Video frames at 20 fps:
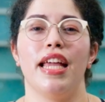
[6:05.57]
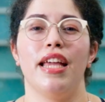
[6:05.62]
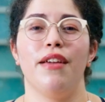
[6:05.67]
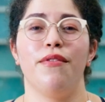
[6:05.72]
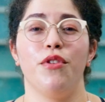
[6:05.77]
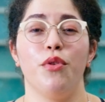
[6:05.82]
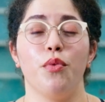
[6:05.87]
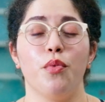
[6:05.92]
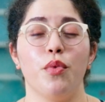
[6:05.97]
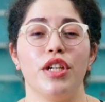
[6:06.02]

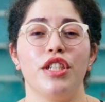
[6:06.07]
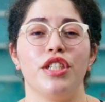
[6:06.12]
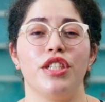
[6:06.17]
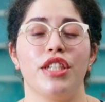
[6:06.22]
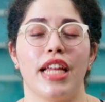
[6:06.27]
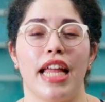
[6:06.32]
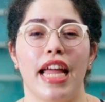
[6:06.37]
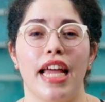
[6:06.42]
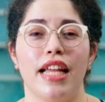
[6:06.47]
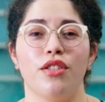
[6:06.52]
If you wish to
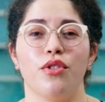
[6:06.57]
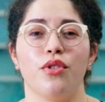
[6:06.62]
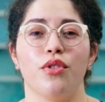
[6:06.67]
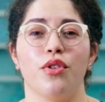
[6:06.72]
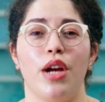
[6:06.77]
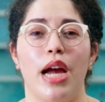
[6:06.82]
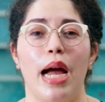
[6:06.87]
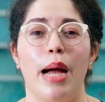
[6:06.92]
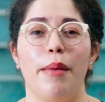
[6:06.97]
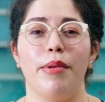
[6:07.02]
cancel
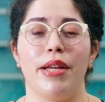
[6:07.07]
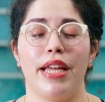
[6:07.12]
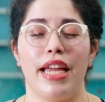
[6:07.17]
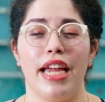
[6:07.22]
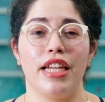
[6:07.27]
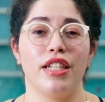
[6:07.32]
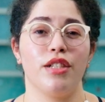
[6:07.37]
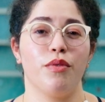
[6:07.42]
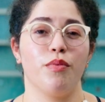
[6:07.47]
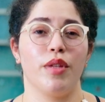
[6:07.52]
your
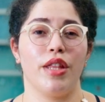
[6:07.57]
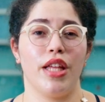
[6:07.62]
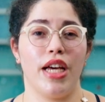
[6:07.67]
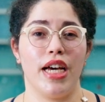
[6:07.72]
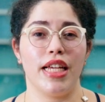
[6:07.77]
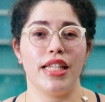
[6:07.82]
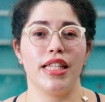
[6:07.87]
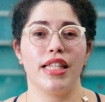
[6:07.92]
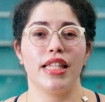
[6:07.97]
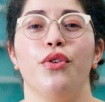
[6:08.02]
application with
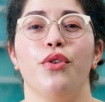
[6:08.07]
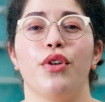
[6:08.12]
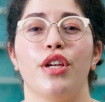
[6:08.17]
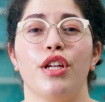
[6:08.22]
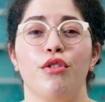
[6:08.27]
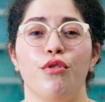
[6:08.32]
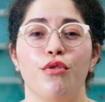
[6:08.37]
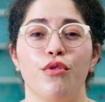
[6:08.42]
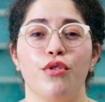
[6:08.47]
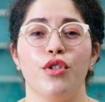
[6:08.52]
us, you
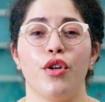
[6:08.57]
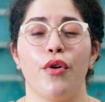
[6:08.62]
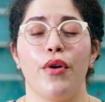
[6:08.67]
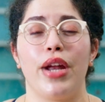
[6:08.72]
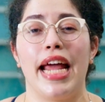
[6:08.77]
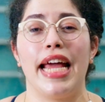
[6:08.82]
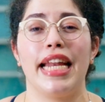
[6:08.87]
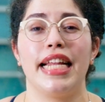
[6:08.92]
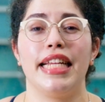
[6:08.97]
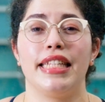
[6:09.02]
can do so
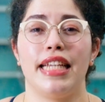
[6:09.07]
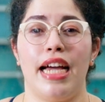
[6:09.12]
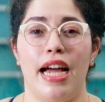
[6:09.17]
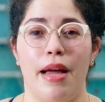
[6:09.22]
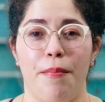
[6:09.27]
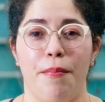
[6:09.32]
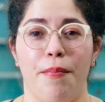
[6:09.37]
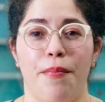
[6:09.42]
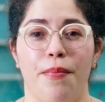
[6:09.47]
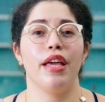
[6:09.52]
at any
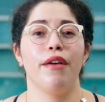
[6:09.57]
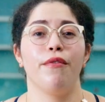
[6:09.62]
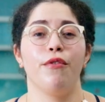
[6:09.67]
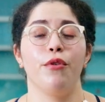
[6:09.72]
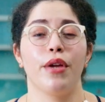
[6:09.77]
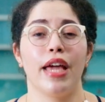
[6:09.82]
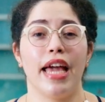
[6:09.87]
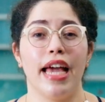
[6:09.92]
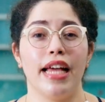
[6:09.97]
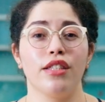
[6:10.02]
time. If
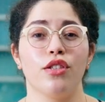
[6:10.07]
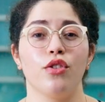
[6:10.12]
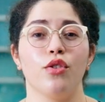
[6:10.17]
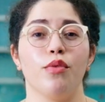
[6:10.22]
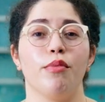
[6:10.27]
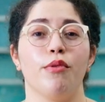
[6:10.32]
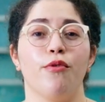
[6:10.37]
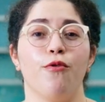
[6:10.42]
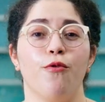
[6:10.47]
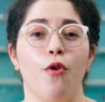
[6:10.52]
you cancel
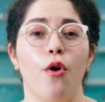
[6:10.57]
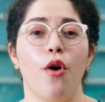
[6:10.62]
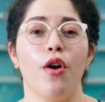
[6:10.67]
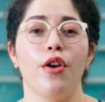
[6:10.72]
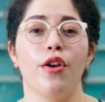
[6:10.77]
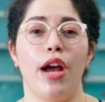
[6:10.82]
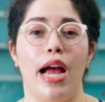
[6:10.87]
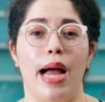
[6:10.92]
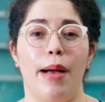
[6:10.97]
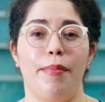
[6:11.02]
before
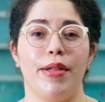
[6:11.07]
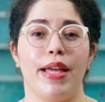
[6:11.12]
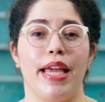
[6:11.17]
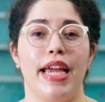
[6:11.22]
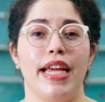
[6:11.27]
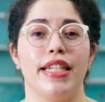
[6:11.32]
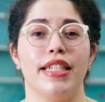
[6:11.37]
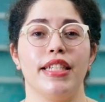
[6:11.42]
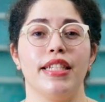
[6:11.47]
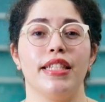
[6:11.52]
your
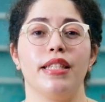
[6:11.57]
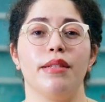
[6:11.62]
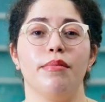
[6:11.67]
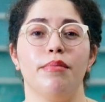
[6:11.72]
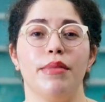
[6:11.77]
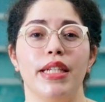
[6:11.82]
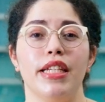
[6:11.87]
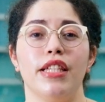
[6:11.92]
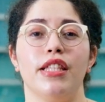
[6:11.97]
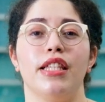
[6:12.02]
application is
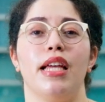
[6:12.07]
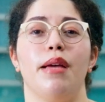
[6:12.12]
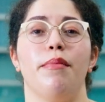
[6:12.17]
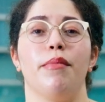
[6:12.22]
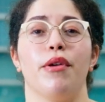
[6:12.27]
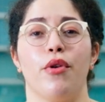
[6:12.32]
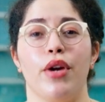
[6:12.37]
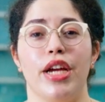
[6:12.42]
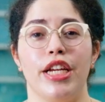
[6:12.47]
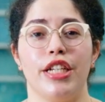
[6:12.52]
submitted to
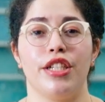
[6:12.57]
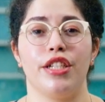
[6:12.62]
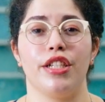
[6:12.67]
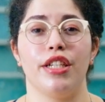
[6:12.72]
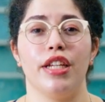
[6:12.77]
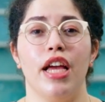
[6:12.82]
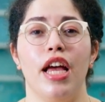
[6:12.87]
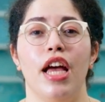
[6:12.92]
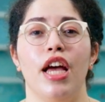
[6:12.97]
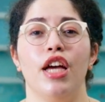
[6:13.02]

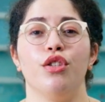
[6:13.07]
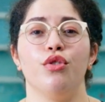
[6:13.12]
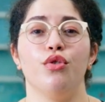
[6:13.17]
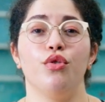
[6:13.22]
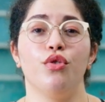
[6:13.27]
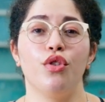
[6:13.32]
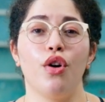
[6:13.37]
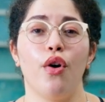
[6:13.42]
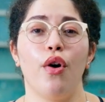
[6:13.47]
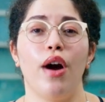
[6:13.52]
immigration, you
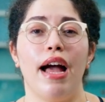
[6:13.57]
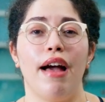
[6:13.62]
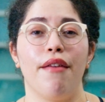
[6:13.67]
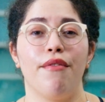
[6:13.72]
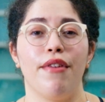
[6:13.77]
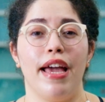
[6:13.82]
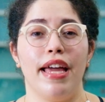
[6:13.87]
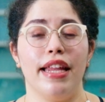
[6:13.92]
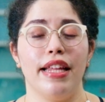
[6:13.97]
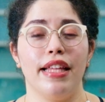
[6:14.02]
don't
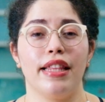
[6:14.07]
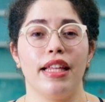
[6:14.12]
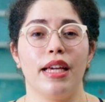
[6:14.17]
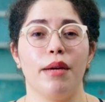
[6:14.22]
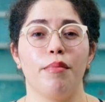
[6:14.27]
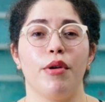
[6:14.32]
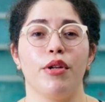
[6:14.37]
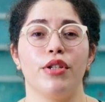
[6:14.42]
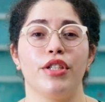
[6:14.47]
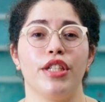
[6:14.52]
have anything
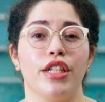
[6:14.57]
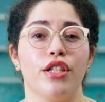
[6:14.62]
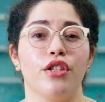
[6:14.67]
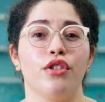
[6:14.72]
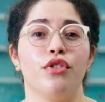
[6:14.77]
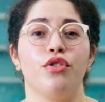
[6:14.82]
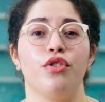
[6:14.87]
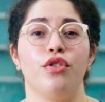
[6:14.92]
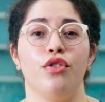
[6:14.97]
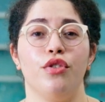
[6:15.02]

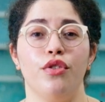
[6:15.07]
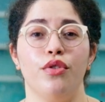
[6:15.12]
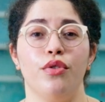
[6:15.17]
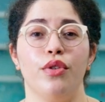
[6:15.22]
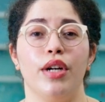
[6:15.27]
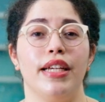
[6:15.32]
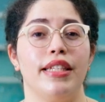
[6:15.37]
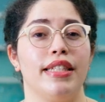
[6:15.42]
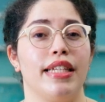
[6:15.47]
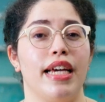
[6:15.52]
particular to
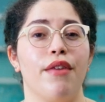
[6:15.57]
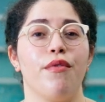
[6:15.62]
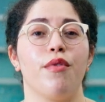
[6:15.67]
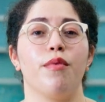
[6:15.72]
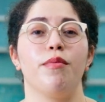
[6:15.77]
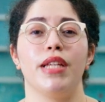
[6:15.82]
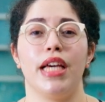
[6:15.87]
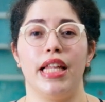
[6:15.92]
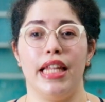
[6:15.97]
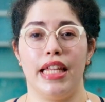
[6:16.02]
do aside
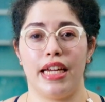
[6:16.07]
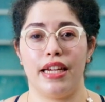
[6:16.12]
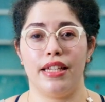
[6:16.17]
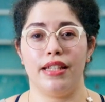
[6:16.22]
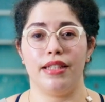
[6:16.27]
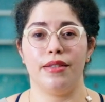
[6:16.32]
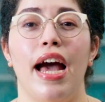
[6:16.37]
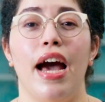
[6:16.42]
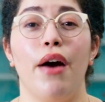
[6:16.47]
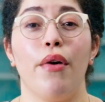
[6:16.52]
from telling
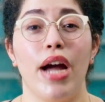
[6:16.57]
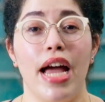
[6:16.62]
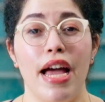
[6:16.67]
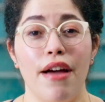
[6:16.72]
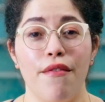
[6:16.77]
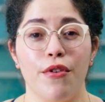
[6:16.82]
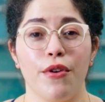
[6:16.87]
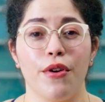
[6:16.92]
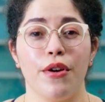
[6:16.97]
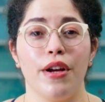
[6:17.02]
us.
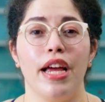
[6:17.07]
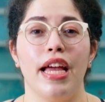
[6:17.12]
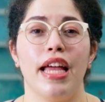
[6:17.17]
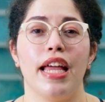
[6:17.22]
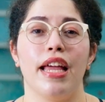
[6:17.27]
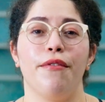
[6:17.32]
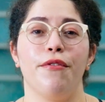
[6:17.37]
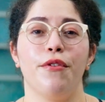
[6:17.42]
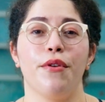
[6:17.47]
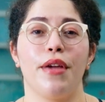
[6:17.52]
However,
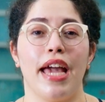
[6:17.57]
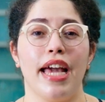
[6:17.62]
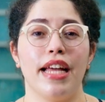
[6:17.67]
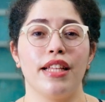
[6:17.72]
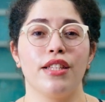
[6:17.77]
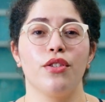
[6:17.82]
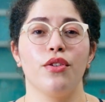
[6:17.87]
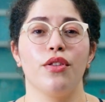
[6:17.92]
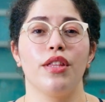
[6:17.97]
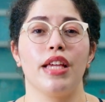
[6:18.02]
if you
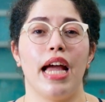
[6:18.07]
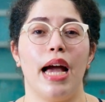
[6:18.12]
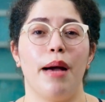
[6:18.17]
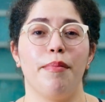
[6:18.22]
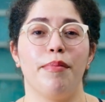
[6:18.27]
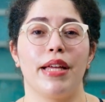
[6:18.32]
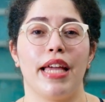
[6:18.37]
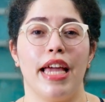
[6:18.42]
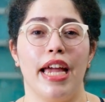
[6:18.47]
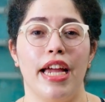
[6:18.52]
cancel the
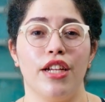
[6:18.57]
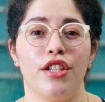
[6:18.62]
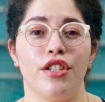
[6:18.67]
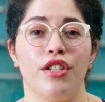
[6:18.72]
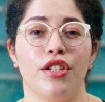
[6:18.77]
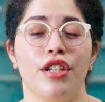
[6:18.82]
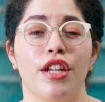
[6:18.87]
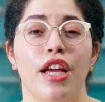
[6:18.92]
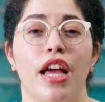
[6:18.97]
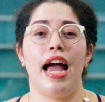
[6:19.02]

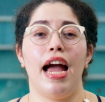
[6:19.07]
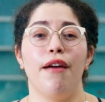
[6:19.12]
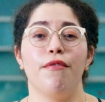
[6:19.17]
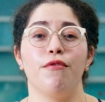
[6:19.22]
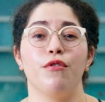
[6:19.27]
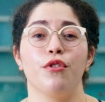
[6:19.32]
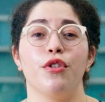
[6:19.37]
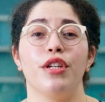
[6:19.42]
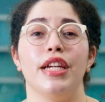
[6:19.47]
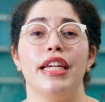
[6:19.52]
application
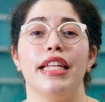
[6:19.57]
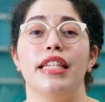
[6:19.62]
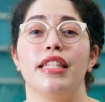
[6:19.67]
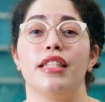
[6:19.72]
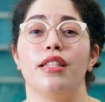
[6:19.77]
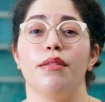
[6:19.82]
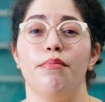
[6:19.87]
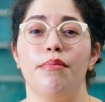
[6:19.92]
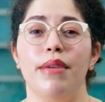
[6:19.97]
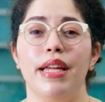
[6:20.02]
after it is
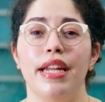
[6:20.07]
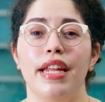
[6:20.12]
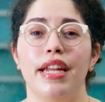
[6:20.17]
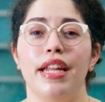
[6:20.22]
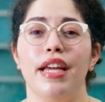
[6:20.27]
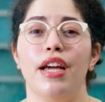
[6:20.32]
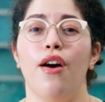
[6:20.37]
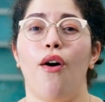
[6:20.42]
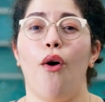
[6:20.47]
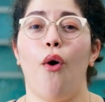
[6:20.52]

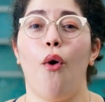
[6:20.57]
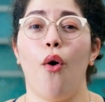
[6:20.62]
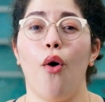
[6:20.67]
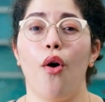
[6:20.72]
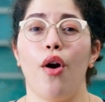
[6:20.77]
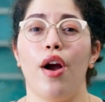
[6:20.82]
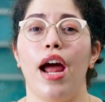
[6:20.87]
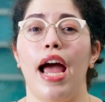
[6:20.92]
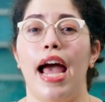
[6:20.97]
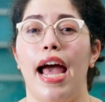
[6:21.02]
submitted
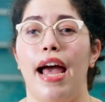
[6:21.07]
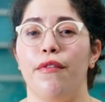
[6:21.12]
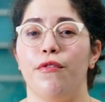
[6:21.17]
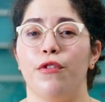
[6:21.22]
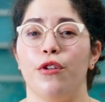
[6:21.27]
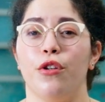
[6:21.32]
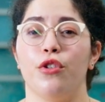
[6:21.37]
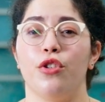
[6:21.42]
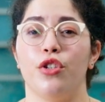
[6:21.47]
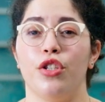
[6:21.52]
or
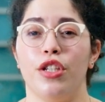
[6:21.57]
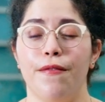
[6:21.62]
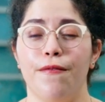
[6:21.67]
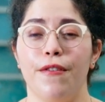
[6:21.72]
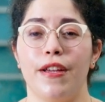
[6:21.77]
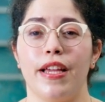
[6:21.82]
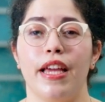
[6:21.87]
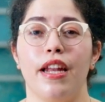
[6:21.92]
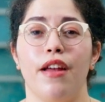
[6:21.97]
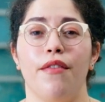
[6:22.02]
after your
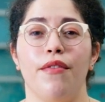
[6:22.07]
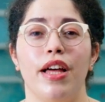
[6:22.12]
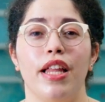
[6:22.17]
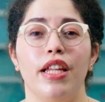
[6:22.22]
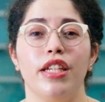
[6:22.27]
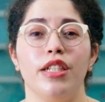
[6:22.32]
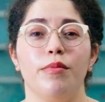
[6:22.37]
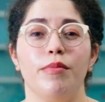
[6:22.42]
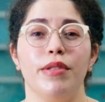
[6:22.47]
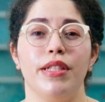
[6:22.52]
certificate of
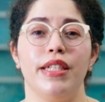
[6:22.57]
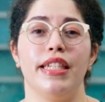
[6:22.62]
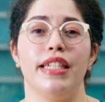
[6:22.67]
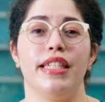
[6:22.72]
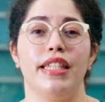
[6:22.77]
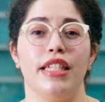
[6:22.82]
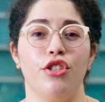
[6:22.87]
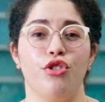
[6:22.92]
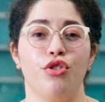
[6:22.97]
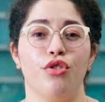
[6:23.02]
eligibility
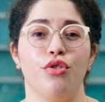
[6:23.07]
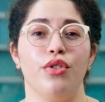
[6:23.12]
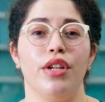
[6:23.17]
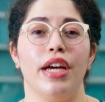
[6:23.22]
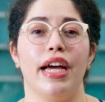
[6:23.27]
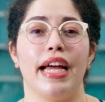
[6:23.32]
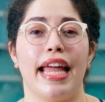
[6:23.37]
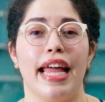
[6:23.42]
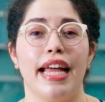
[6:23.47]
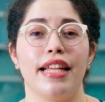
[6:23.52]
is issued,
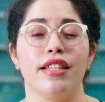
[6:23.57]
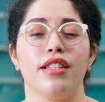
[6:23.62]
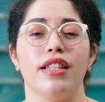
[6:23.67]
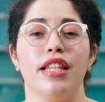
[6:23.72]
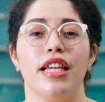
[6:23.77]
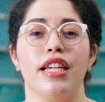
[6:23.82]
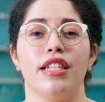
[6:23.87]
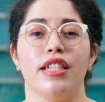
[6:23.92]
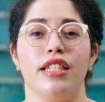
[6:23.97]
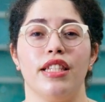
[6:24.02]
a
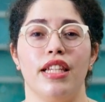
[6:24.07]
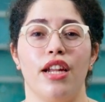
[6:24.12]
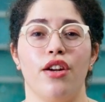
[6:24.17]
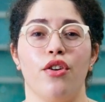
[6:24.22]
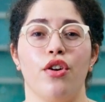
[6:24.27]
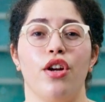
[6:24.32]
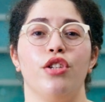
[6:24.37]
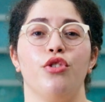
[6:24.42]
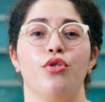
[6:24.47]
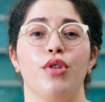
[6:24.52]
cancellation
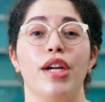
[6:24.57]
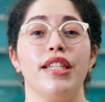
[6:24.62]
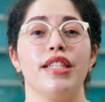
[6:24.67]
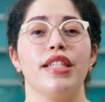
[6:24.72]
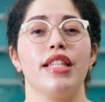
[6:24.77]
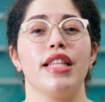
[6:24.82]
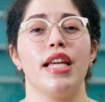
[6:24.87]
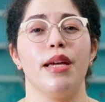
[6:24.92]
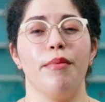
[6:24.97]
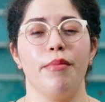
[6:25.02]
letter addressed
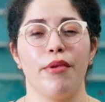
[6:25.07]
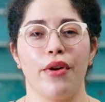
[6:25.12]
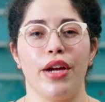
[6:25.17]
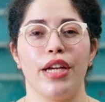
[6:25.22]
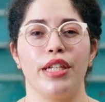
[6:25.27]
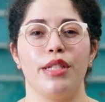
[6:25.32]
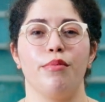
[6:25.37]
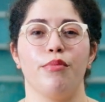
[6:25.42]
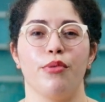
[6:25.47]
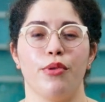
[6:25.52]
to the
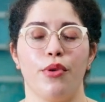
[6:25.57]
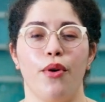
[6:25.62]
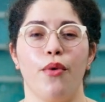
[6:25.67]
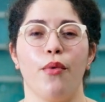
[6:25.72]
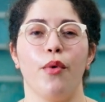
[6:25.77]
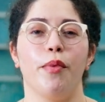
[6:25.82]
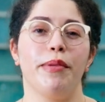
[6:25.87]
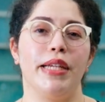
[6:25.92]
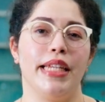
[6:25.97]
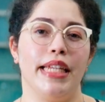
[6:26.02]
Immigration Bureau
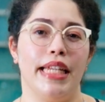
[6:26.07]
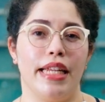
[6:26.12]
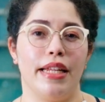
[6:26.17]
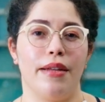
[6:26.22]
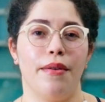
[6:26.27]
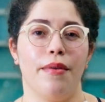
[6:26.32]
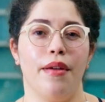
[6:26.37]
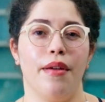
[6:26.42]
will be needed.